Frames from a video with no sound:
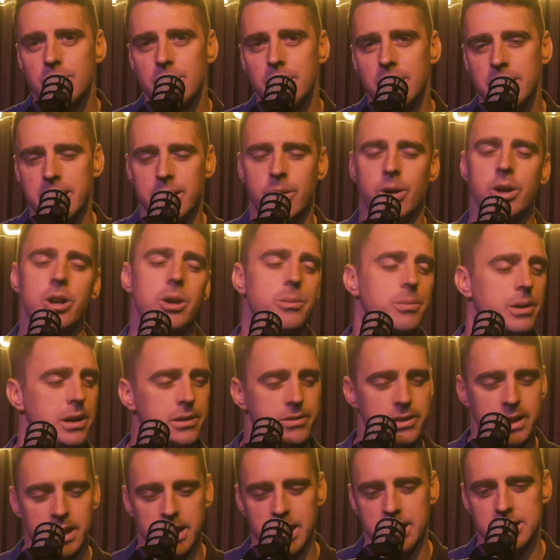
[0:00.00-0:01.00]
now I don't
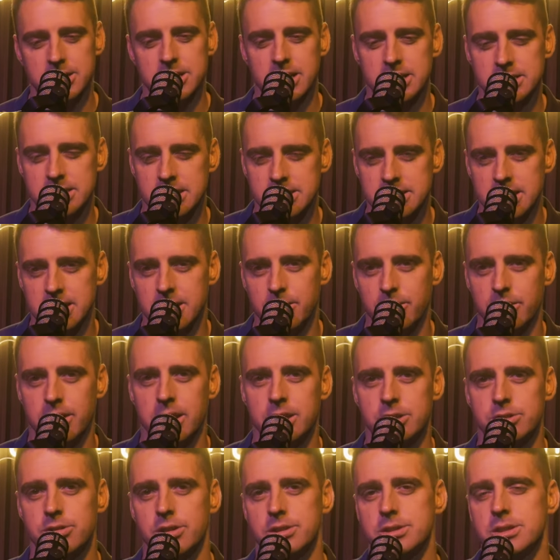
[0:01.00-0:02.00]
believe the NHS has any
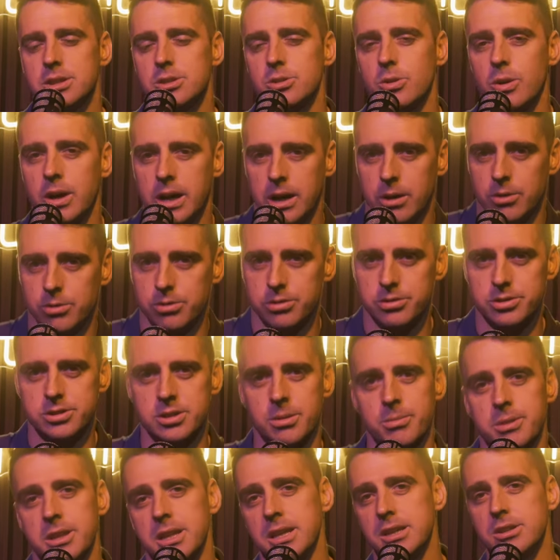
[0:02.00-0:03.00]
interest in your health.
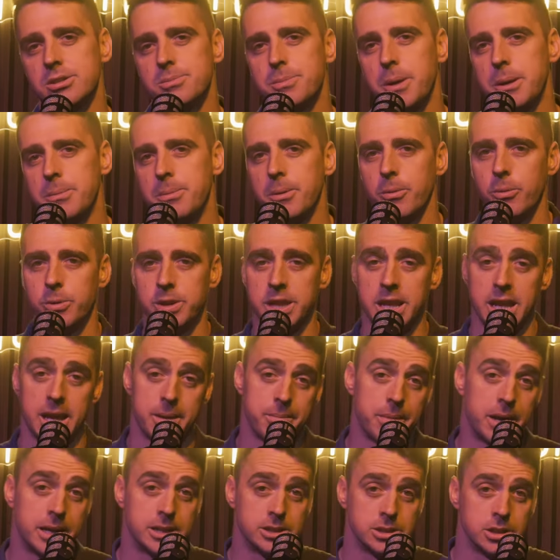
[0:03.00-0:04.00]
Some of the people within
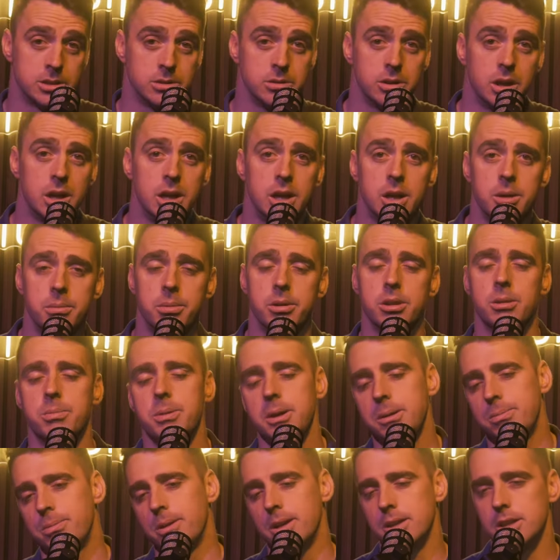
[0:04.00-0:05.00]
it may do, but the
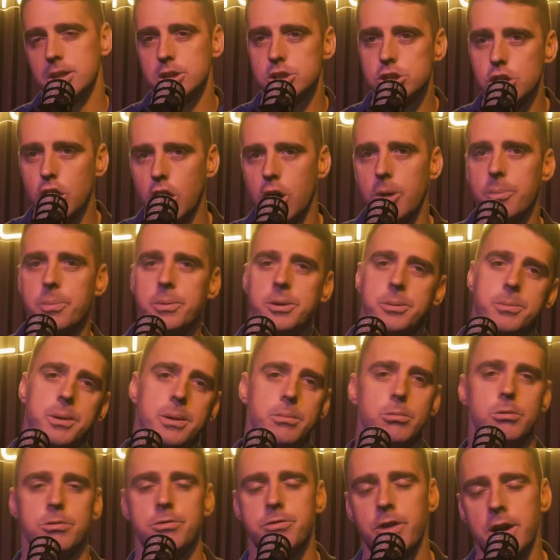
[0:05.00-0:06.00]
people at the top, the
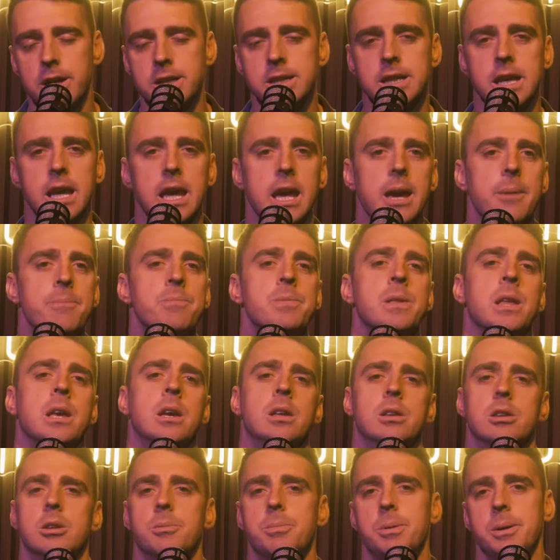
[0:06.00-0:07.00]
people funding it,
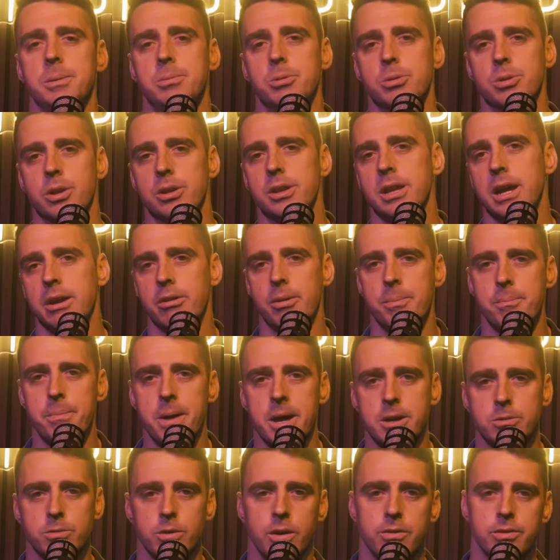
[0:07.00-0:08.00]
the people that they're in
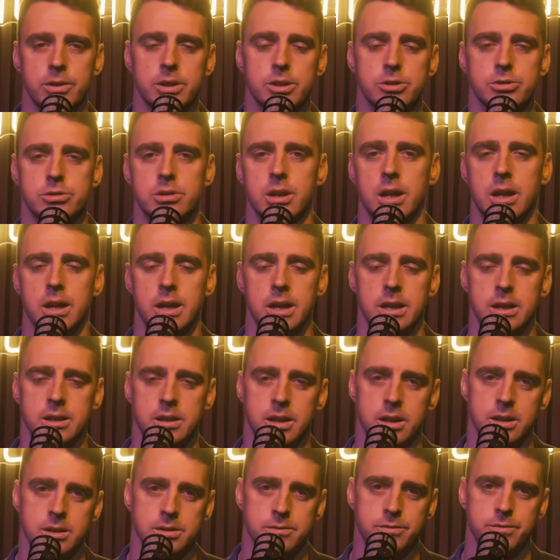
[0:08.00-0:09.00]
bed with
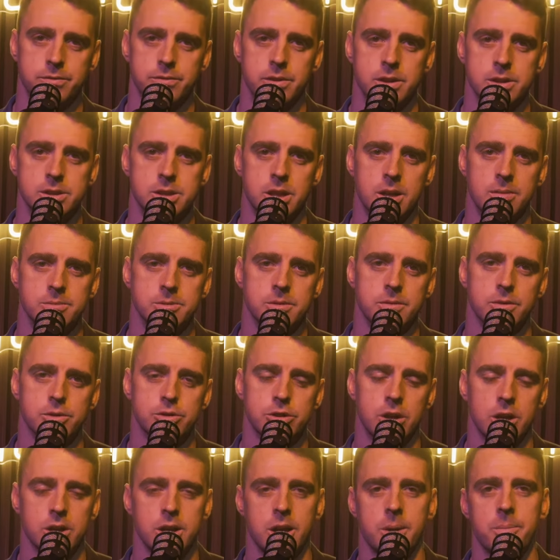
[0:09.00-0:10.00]
in the terms of the
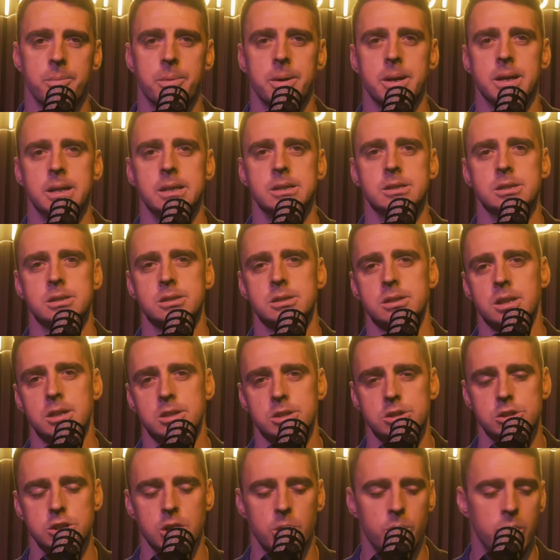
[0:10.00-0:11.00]
drug companies
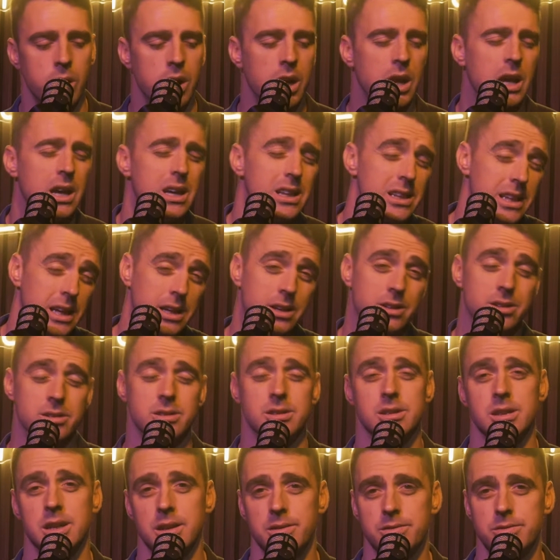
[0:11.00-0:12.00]
and so on, they
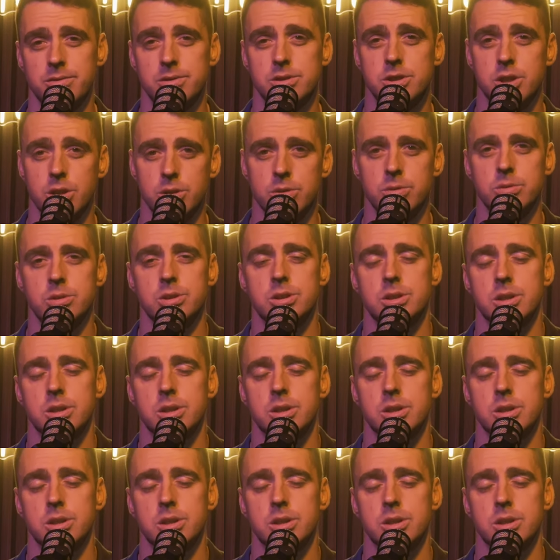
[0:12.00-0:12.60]
couldn't give two